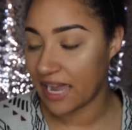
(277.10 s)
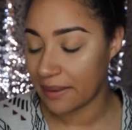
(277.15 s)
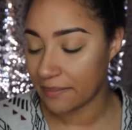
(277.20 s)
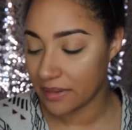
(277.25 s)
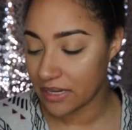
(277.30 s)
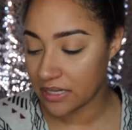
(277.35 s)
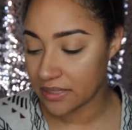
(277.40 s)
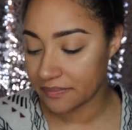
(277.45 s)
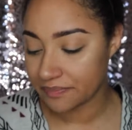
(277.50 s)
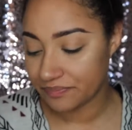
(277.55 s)
I
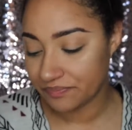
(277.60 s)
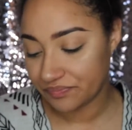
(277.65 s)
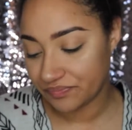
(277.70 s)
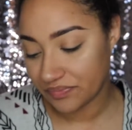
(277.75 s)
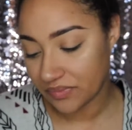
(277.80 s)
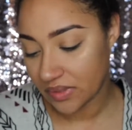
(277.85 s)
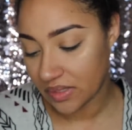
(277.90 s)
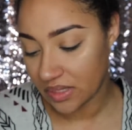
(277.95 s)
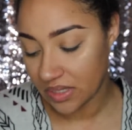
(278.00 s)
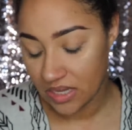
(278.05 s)
mean,
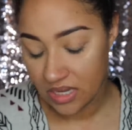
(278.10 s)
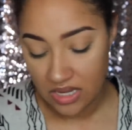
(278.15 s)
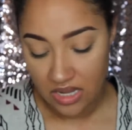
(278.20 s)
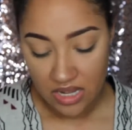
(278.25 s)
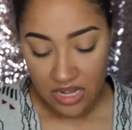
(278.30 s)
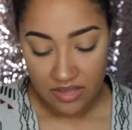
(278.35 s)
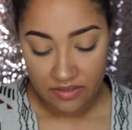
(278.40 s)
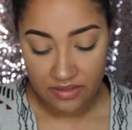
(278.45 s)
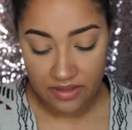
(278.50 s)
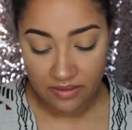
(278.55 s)

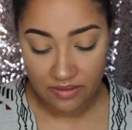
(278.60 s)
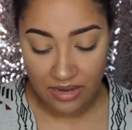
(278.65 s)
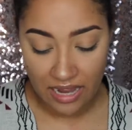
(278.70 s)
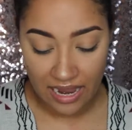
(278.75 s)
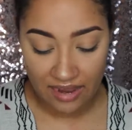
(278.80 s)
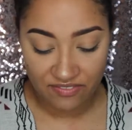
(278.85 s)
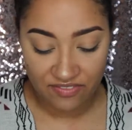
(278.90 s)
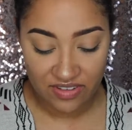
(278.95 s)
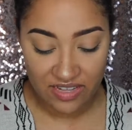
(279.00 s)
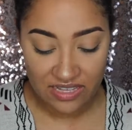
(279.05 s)

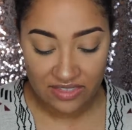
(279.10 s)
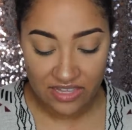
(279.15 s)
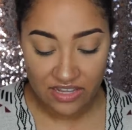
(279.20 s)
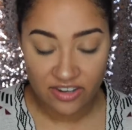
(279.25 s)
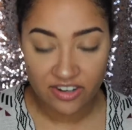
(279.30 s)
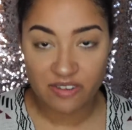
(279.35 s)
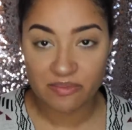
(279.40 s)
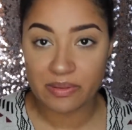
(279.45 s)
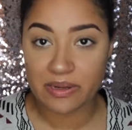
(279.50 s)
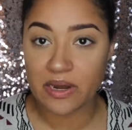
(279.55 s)
I feel like they
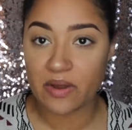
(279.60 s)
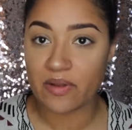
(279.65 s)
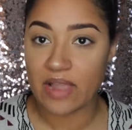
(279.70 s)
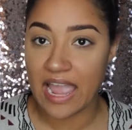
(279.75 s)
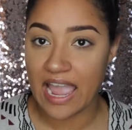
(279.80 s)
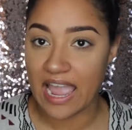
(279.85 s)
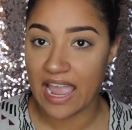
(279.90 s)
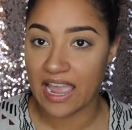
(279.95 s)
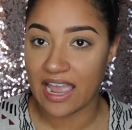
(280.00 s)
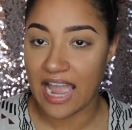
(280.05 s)
could have been
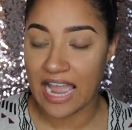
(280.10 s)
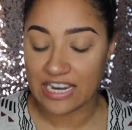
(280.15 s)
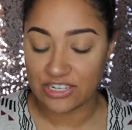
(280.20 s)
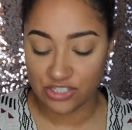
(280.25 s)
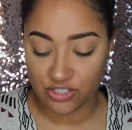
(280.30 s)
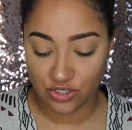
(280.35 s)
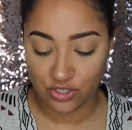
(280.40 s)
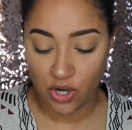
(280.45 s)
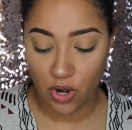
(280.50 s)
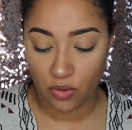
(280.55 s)
okay. I
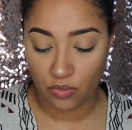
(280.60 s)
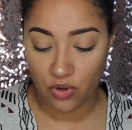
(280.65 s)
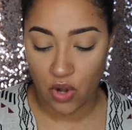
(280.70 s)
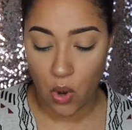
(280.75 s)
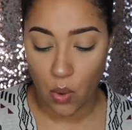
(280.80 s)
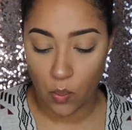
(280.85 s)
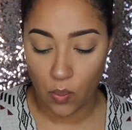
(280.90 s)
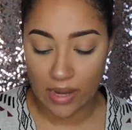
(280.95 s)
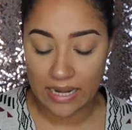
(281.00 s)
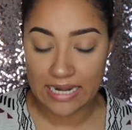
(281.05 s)
just don't
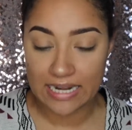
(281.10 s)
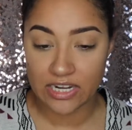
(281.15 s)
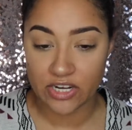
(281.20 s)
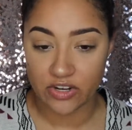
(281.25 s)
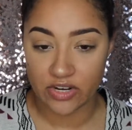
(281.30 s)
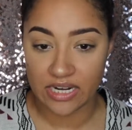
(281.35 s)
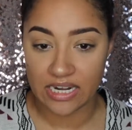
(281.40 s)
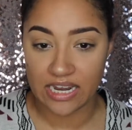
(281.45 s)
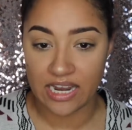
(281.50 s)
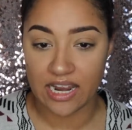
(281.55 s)
know what
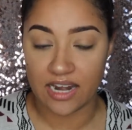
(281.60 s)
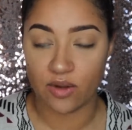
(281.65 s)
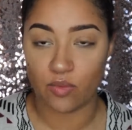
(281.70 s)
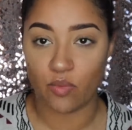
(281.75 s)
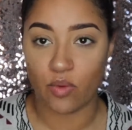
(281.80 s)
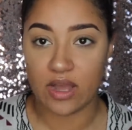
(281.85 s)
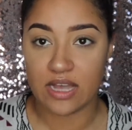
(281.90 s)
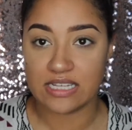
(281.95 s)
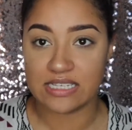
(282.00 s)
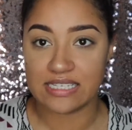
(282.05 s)
ingredient
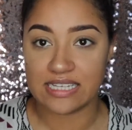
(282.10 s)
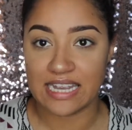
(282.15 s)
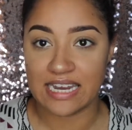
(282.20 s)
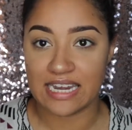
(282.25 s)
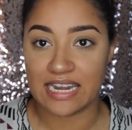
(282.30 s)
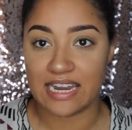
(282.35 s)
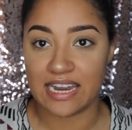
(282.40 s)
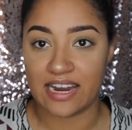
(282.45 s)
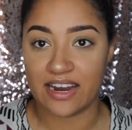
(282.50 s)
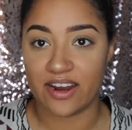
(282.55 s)
was
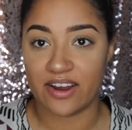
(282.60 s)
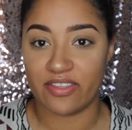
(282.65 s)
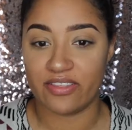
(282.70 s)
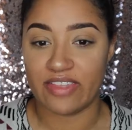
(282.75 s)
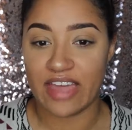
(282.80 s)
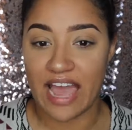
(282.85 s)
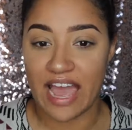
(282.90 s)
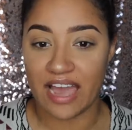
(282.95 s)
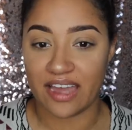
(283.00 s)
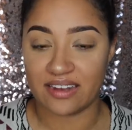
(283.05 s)
in here
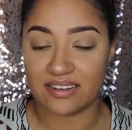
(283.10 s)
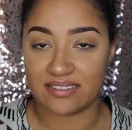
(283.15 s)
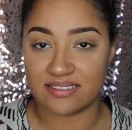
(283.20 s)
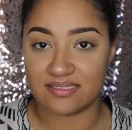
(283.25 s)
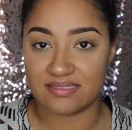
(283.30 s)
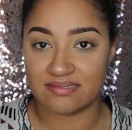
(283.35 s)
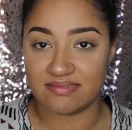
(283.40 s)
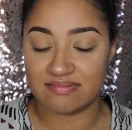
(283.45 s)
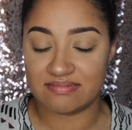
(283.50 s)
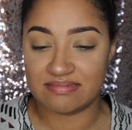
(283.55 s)
that
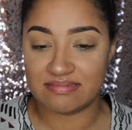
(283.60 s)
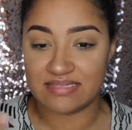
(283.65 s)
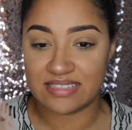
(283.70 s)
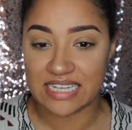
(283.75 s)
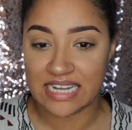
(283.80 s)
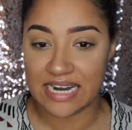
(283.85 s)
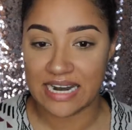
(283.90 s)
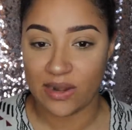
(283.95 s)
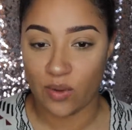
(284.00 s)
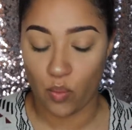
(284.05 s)

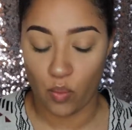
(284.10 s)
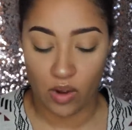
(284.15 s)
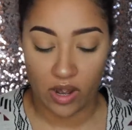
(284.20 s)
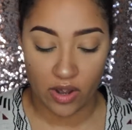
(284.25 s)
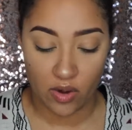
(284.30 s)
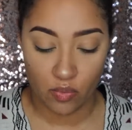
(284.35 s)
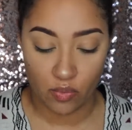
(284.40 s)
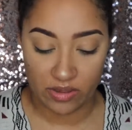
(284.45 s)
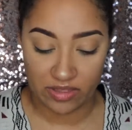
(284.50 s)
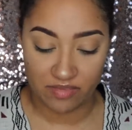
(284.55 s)
didn't
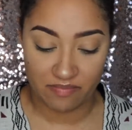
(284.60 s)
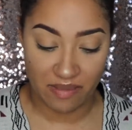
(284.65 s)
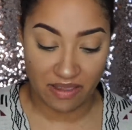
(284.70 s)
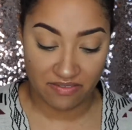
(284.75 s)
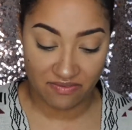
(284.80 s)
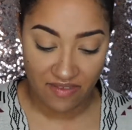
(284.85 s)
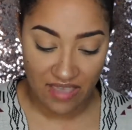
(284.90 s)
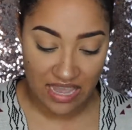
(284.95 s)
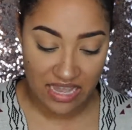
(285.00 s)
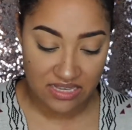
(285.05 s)
work with my
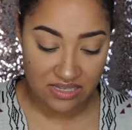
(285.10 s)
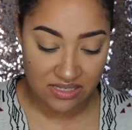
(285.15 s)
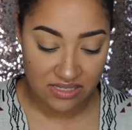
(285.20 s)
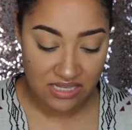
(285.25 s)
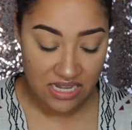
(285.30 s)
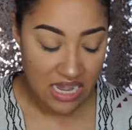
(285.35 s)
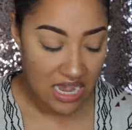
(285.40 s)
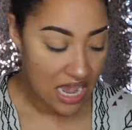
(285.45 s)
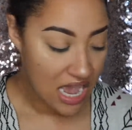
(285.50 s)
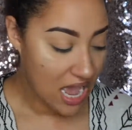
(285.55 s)
face.
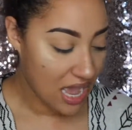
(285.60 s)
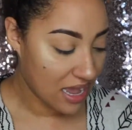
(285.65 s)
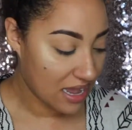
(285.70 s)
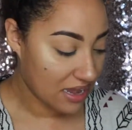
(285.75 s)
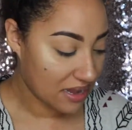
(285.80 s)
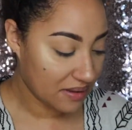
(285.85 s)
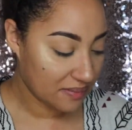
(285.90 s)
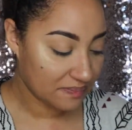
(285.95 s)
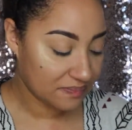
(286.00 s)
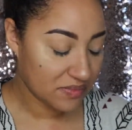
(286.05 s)

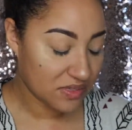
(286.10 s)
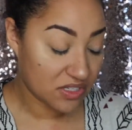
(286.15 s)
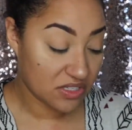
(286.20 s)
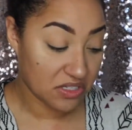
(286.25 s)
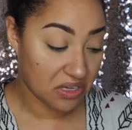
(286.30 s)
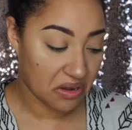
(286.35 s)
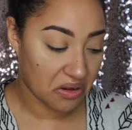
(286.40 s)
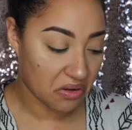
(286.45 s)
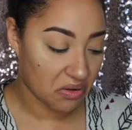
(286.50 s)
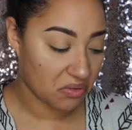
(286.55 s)

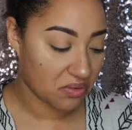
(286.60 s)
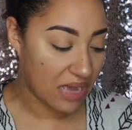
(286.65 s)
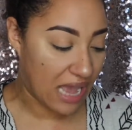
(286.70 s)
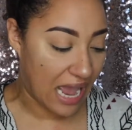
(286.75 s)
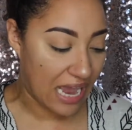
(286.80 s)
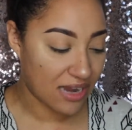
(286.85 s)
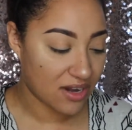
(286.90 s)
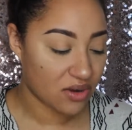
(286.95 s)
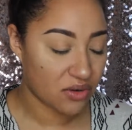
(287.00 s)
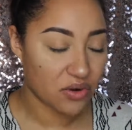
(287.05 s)
So
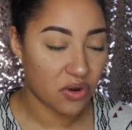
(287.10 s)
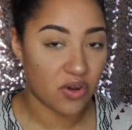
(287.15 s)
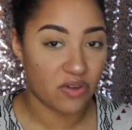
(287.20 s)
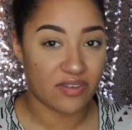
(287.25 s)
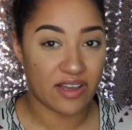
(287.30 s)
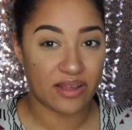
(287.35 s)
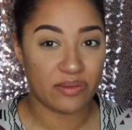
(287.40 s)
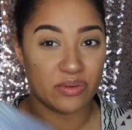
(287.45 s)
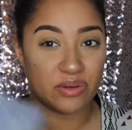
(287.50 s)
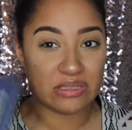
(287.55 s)
I don't know
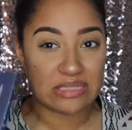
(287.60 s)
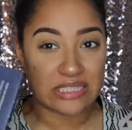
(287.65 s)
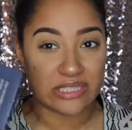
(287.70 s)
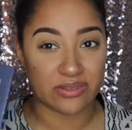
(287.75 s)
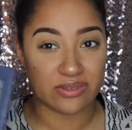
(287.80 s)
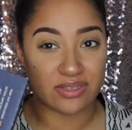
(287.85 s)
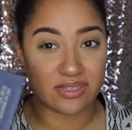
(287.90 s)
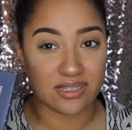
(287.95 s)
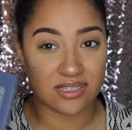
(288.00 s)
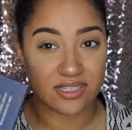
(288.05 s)
if I will
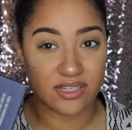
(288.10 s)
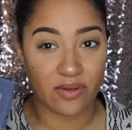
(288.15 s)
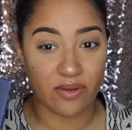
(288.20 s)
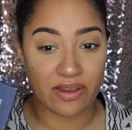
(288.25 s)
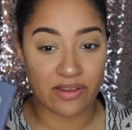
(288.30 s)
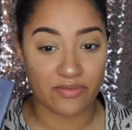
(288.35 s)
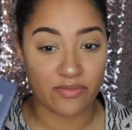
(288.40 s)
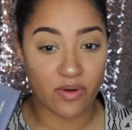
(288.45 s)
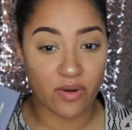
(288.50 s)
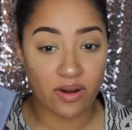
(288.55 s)
use these
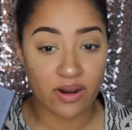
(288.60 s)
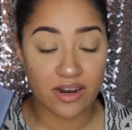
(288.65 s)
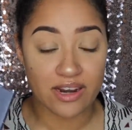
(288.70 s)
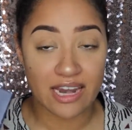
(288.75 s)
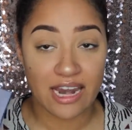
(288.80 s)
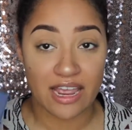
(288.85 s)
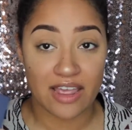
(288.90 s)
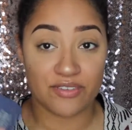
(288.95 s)
going forward.